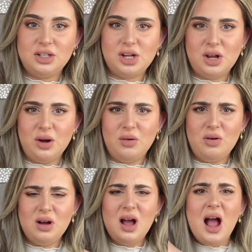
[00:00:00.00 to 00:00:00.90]

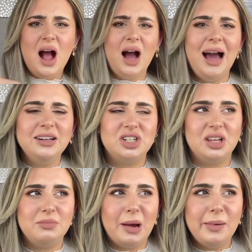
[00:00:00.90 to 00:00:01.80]
two.
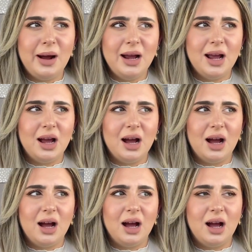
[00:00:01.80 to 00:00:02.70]
Actually, maybe I
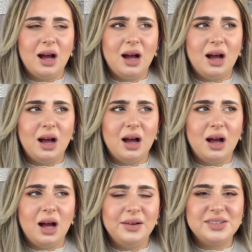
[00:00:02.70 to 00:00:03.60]

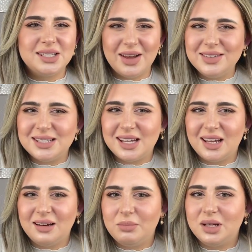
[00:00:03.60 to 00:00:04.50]
have
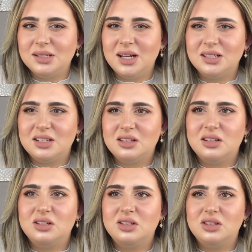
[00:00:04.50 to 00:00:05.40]
17 because that's
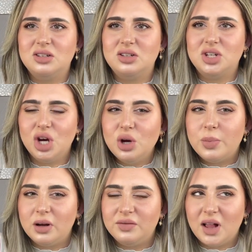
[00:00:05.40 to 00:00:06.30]
2
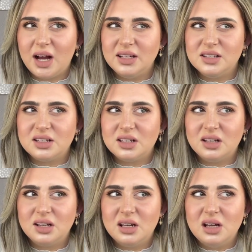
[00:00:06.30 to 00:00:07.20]
butterflies.